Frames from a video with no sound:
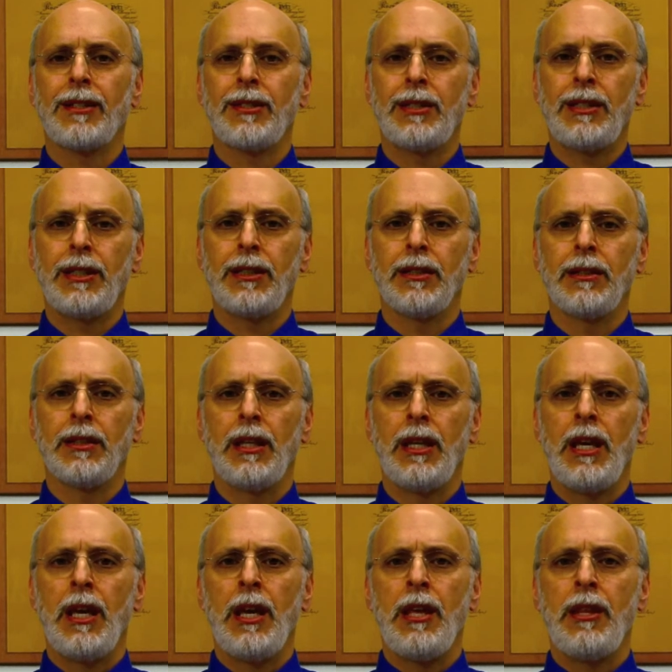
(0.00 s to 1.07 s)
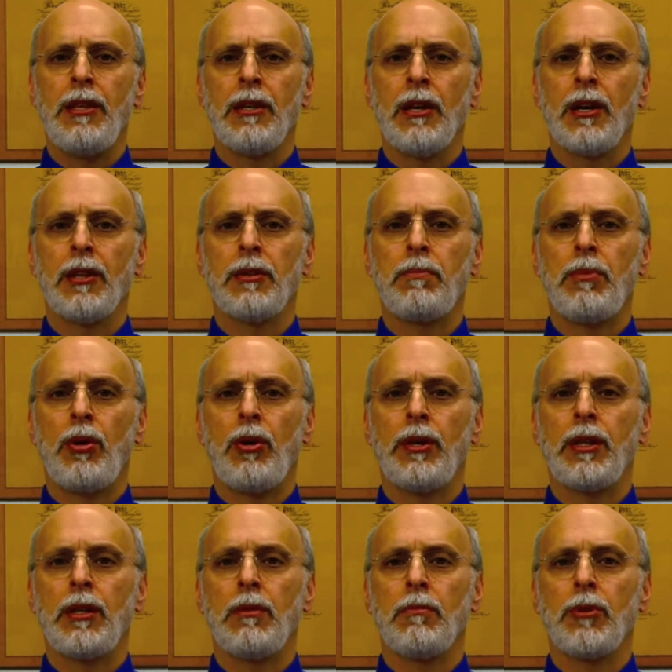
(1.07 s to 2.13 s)
conceded, the other
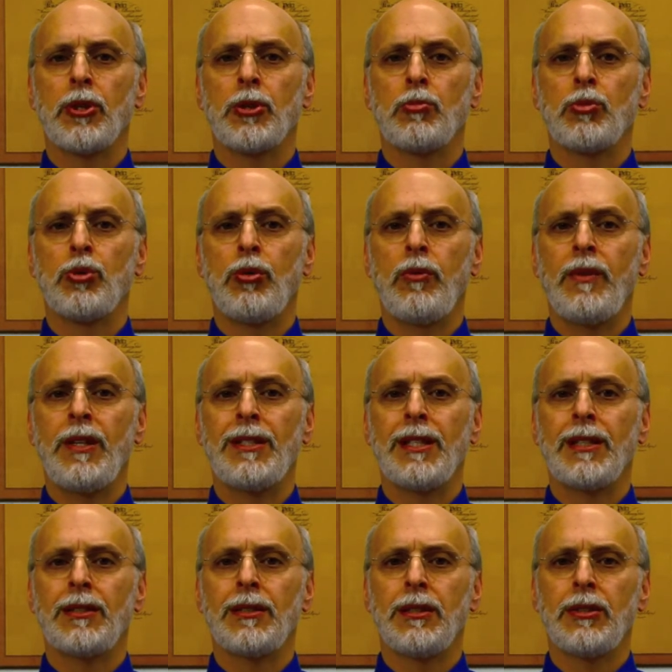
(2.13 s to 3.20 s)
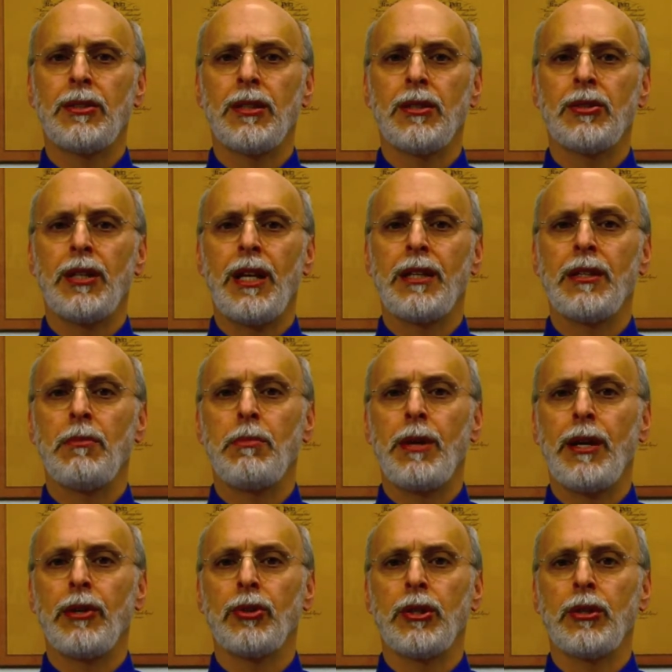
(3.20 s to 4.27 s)
party must prove its existence and
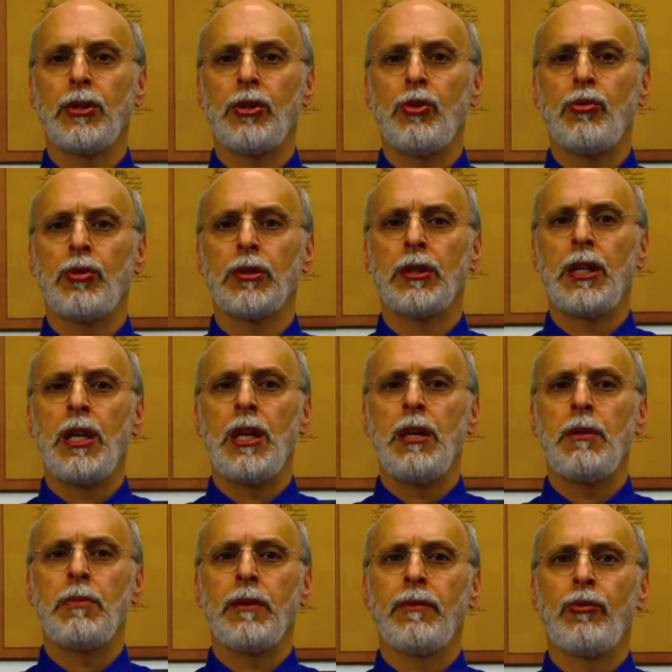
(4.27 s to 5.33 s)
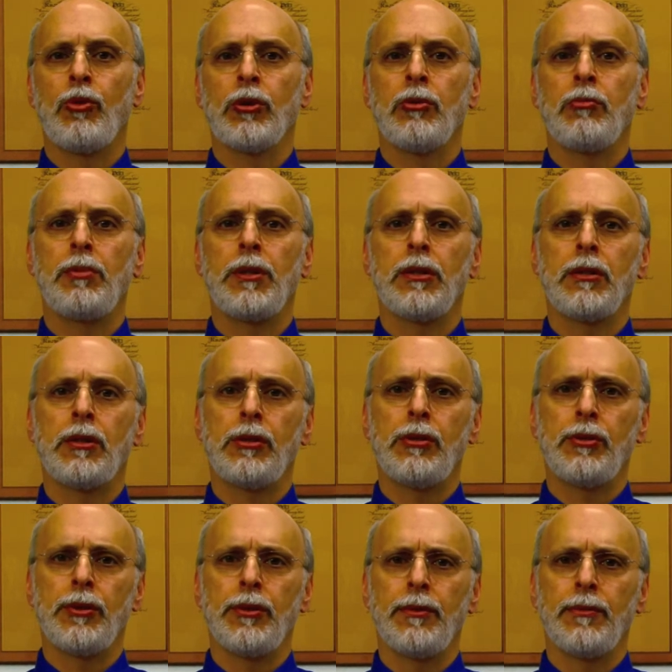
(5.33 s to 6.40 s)
amount in court before it will be
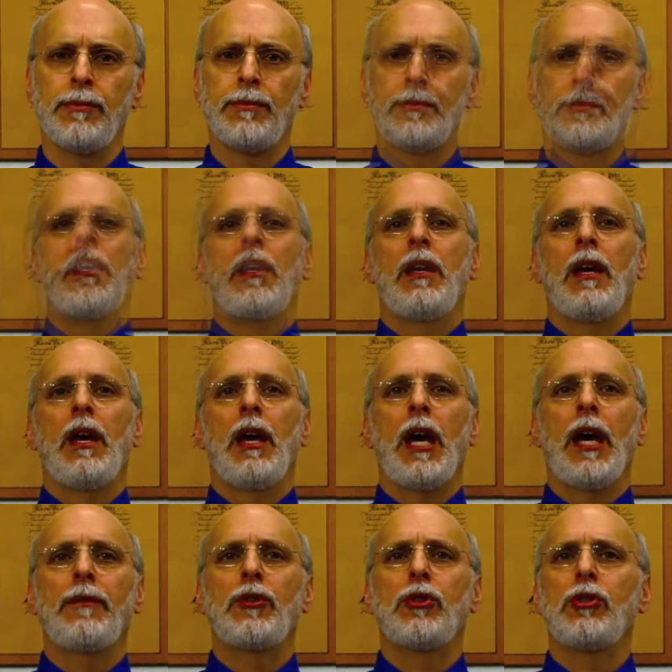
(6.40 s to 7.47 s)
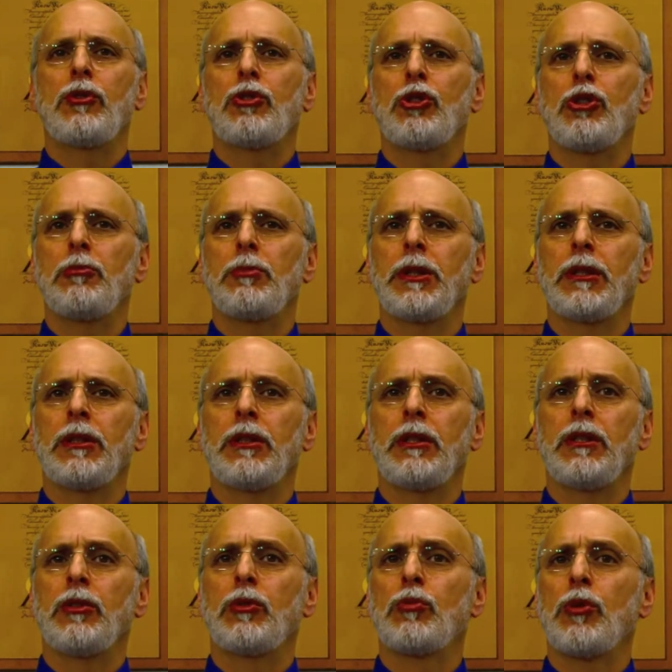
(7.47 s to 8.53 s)
included. After determining
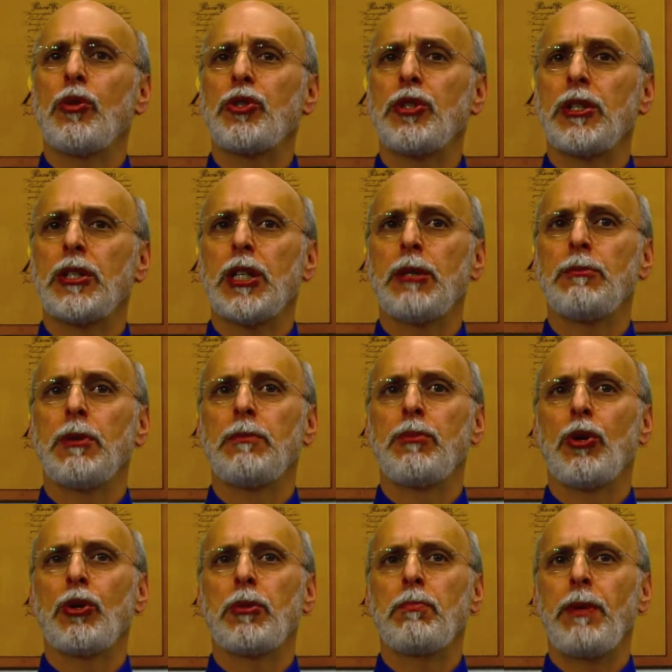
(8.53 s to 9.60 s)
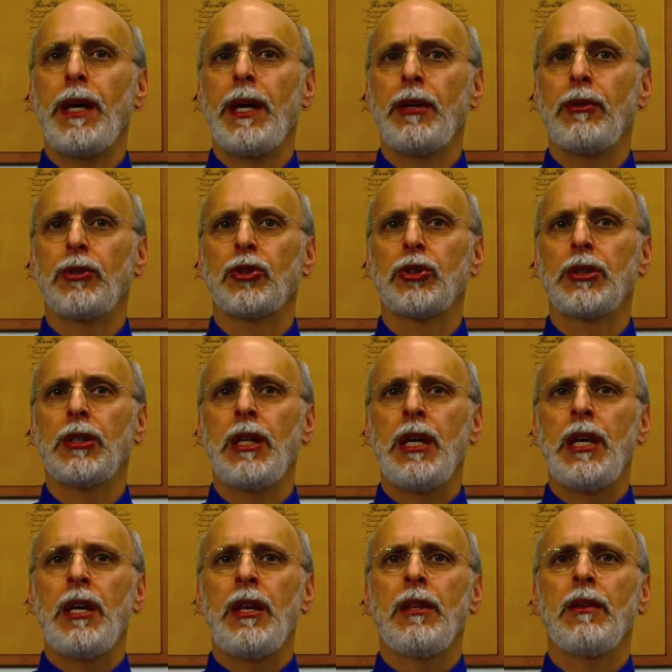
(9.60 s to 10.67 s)
the gross income of both parents,
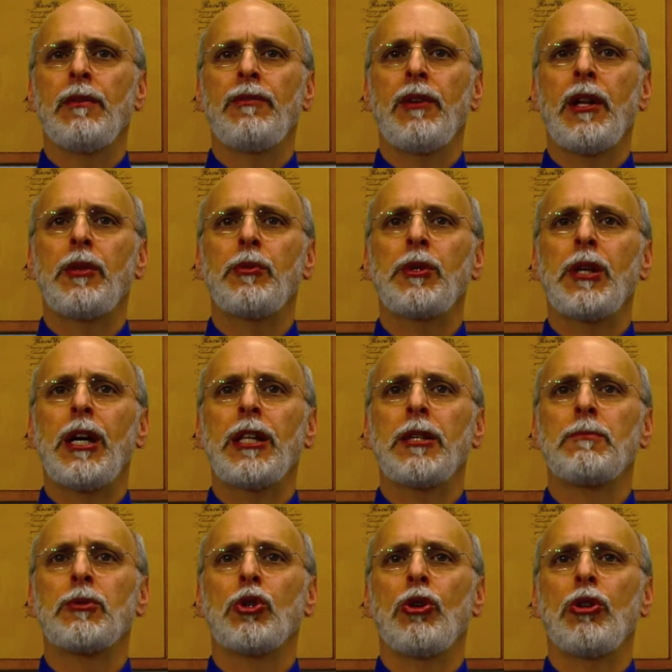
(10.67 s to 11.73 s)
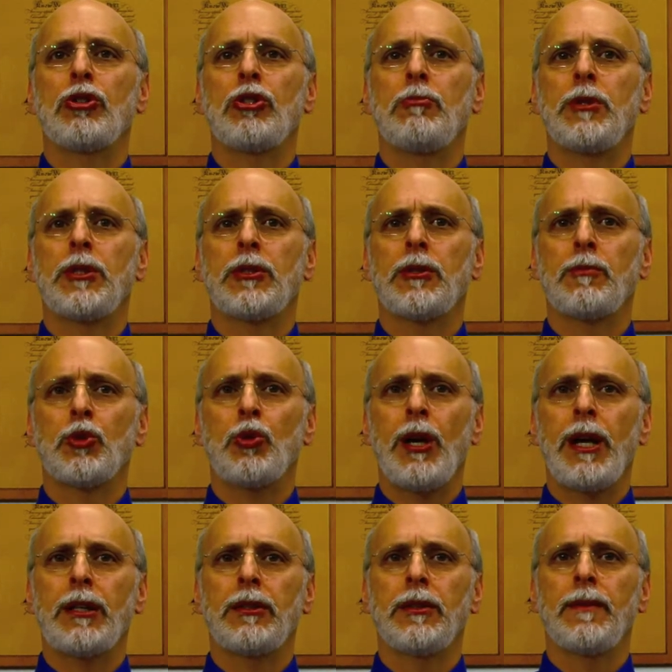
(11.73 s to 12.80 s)
the following items are to be
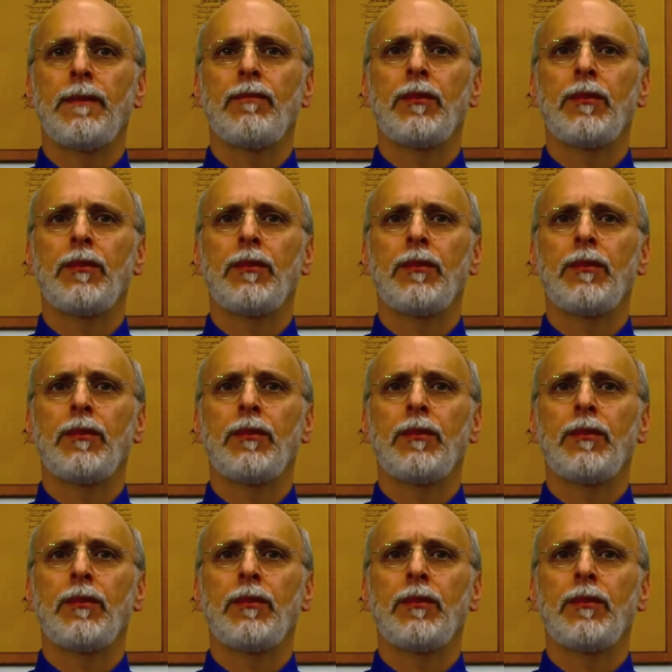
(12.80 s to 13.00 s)
subtracted: